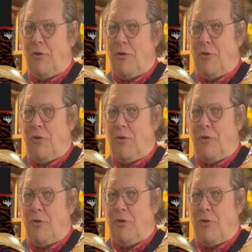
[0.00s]

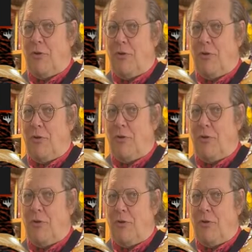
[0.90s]

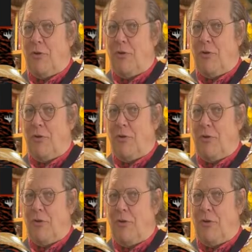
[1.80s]

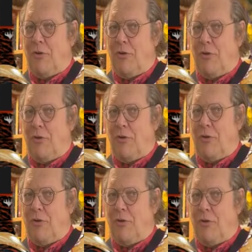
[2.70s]

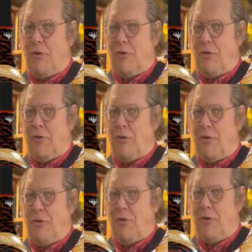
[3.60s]

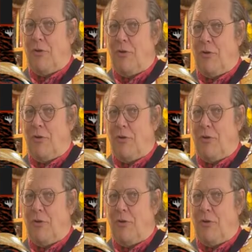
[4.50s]
The person shown says nothing.